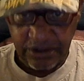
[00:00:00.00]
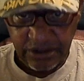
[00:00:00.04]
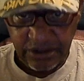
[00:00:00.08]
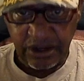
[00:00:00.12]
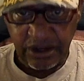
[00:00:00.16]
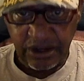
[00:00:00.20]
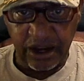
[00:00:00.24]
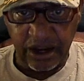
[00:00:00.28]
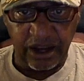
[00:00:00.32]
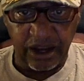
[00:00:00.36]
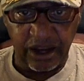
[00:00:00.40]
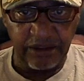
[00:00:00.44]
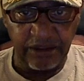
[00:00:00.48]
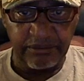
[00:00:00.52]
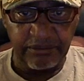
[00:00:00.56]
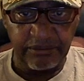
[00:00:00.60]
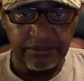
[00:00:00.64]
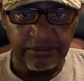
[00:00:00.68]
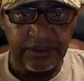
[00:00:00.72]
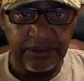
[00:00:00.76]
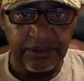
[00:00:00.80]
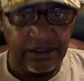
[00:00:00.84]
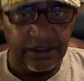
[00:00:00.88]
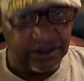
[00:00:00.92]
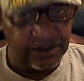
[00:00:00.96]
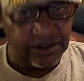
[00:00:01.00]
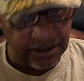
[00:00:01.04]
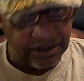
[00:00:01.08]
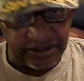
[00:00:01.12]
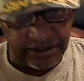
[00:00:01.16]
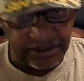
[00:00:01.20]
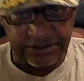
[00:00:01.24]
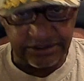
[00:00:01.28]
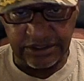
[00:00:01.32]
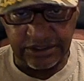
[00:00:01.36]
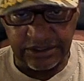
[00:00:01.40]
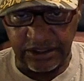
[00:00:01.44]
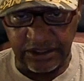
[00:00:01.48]
All right, he'll
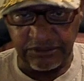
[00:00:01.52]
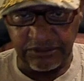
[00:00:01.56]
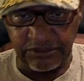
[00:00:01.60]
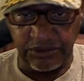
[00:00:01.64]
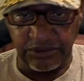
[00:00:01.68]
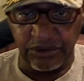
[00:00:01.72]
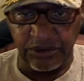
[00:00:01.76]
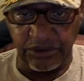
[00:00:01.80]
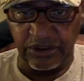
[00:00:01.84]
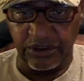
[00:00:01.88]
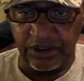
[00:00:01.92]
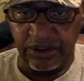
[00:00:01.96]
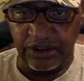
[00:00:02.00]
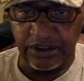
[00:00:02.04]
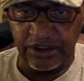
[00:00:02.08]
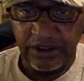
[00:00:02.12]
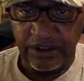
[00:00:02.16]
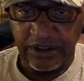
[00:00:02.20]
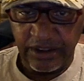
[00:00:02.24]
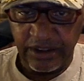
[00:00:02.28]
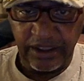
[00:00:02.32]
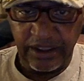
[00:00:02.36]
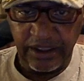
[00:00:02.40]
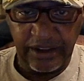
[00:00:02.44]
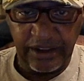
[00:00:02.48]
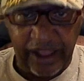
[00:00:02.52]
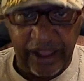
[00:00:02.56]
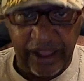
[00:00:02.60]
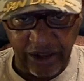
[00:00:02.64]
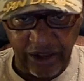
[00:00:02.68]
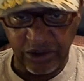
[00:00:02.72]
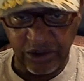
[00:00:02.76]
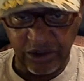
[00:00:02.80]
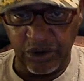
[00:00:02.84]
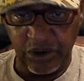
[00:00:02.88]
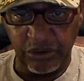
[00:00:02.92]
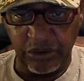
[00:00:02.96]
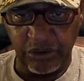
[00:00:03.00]
click TeamViewer, and I'll
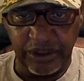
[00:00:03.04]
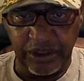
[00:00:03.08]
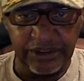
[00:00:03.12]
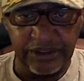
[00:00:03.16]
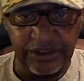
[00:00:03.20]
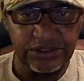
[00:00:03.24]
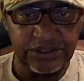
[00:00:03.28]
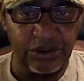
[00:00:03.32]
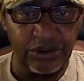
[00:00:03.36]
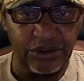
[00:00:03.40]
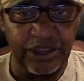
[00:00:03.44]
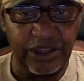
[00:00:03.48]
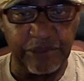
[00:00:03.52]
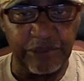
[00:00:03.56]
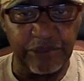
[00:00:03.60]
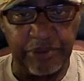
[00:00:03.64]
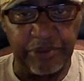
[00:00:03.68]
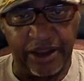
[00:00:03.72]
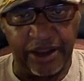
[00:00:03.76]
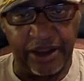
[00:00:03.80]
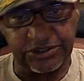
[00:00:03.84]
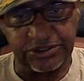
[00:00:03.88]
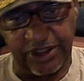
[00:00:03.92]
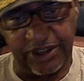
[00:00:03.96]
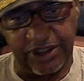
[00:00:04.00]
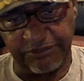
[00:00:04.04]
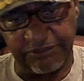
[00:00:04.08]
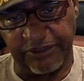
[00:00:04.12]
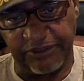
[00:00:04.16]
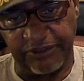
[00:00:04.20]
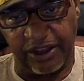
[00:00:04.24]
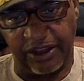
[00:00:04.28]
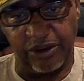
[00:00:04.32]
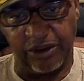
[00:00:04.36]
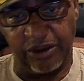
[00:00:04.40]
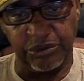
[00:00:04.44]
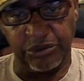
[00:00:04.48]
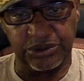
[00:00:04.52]
go in and say, "Okay, Pastor, I
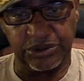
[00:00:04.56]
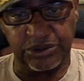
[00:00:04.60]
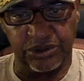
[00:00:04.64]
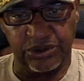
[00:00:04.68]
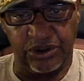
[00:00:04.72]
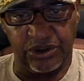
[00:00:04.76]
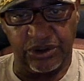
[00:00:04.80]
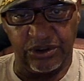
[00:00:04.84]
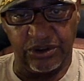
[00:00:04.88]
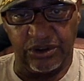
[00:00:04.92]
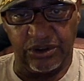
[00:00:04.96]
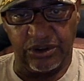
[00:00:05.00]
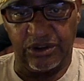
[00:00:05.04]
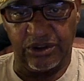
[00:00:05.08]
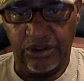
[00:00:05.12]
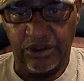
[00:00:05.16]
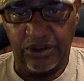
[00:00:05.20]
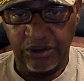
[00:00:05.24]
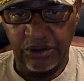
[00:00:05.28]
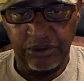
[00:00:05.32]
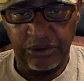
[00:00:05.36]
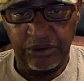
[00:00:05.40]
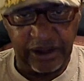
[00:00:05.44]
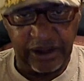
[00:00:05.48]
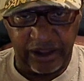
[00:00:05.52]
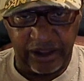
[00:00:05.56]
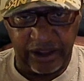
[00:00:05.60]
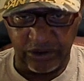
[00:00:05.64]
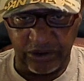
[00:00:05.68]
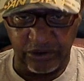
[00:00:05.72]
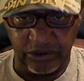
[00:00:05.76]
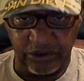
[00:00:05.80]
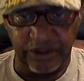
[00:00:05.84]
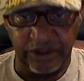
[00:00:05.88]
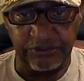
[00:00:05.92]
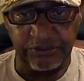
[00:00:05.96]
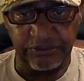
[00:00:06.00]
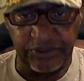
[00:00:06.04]
found out what's going on, but I'll go
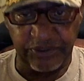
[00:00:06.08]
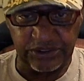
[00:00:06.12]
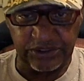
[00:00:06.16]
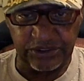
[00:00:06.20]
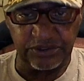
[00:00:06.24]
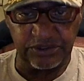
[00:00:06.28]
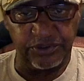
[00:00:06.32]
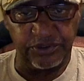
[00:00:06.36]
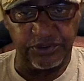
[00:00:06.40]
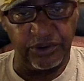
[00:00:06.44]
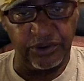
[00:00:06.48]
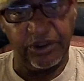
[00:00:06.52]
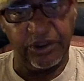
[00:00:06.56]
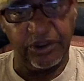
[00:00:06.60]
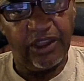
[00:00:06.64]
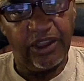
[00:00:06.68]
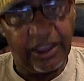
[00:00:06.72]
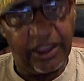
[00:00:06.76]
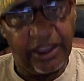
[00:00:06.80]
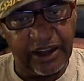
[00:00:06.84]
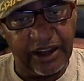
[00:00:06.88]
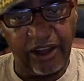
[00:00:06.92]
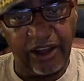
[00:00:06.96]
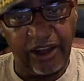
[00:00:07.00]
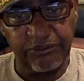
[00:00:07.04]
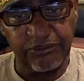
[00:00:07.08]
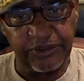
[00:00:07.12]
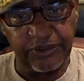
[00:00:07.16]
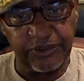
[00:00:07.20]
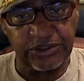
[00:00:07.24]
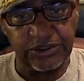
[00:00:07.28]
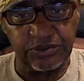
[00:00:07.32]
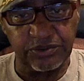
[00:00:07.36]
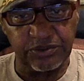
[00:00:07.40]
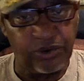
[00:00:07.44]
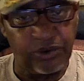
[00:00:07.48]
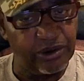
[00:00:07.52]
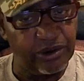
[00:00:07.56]
ahead and fix it for you." And I'll fix
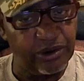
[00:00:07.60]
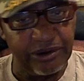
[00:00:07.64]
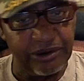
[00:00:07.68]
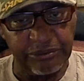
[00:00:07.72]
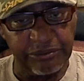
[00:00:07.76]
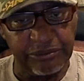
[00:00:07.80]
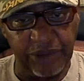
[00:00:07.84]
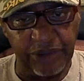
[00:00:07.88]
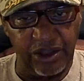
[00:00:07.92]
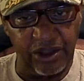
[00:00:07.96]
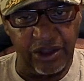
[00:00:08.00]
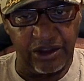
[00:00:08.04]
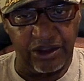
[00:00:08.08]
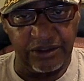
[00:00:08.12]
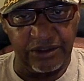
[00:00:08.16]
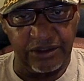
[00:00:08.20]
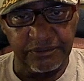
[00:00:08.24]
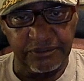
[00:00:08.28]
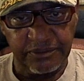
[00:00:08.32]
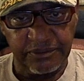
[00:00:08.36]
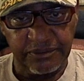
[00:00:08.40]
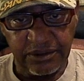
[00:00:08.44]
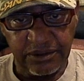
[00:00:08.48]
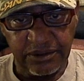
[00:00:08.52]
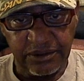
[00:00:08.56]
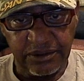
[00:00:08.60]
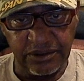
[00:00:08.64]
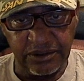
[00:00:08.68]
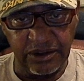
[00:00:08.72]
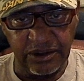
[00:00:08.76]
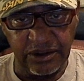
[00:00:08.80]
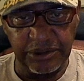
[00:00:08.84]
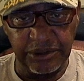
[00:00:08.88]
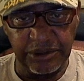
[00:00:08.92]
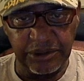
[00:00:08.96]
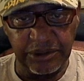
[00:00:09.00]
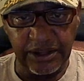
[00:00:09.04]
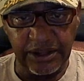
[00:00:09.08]
it for you, and I'm gone. You know
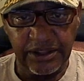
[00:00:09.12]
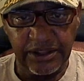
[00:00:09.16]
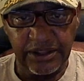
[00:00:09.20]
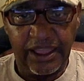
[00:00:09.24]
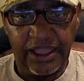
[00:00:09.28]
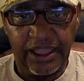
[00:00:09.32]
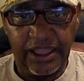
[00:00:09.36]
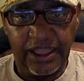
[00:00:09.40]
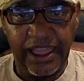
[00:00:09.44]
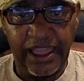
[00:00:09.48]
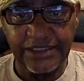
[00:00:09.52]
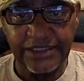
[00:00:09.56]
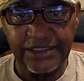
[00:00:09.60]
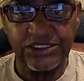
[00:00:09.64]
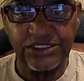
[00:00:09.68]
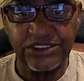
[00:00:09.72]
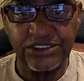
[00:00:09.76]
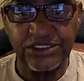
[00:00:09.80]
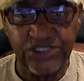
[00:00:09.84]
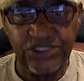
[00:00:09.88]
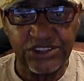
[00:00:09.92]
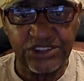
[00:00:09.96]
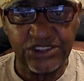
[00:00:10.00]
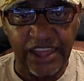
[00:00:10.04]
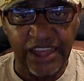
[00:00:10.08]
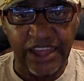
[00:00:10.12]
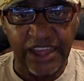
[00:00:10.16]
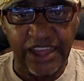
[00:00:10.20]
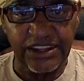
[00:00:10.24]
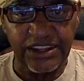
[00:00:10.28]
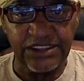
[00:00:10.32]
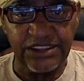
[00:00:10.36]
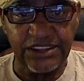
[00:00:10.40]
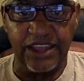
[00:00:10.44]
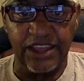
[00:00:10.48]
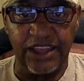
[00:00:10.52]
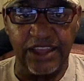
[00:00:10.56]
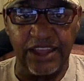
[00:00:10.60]
what I mean? That's just that
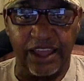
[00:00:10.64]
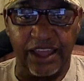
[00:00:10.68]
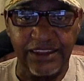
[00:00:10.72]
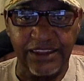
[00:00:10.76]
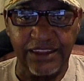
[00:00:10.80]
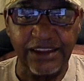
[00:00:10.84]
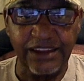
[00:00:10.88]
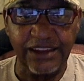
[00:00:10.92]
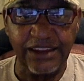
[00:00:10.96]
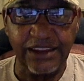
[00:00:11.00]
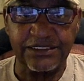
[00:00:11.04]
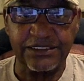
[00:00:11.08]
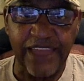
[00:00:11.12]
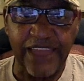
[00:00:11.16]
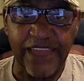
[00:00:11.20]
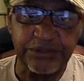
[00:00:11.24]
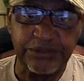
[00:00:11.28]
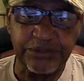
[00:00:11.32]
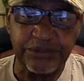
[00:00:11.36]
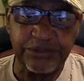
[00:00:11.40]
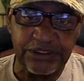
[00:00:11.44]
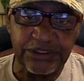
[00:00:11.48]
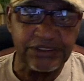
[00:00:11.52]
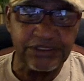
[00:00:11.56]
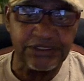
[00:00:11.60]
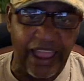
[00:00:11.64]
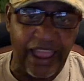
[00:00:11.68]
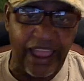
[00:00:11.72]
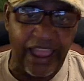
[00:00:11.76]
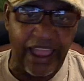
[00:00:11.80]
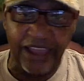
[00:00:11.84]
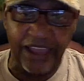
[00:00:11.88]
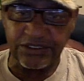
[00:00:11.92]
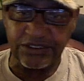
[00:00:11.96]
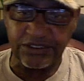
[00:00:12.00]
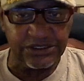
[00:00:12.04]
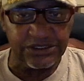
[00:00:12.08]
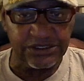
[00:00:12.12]
easy. A lot of times these
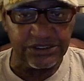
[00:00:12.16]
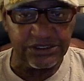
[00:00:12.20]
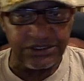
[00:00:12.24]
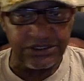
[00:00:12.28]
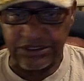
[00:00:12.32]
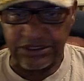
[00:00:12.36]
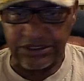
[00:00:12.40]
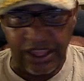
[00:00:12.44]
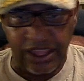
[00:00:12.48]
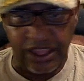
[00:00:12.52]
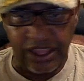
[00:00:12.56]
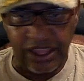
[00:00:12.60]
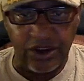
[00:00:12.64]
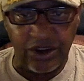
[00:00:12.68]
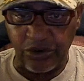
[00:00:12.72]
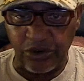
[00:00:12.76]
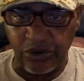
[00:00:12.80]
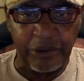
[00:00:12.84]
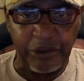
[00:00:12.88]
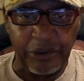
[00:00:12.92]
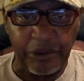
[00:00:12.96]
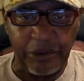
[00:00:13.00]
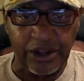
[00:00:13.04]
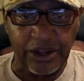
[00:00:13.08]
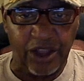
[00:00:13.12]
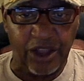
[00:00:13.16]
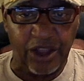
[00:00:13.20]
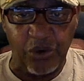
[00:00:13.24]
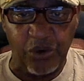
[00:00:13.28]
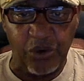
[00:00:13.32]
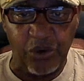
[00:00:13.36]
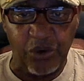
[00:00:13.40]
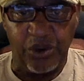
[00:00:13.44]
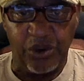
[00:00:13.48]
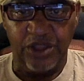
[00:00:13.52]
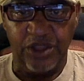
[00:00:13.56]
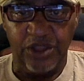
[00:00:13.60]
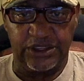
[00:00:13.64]
guys, they don't know where to
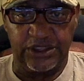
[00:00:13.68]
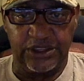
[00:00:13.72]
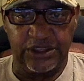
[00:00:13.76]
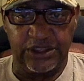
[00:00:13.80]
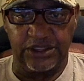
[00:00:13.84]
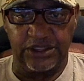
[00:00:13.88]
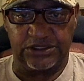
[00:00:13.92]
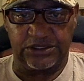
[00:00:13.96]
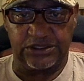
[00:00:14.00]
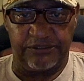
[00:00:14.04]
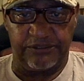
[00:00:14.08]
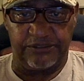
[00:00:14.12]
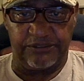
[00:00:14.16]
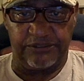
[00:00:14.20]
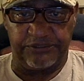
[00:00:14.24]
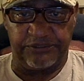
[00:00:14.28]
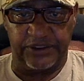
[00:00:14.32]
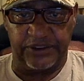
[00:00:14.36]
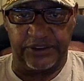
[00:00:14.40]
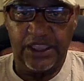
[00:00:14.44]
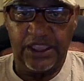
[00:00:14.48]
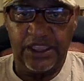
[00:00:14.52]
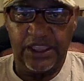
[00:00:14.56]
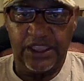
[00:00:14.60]
go to get stuff fixed.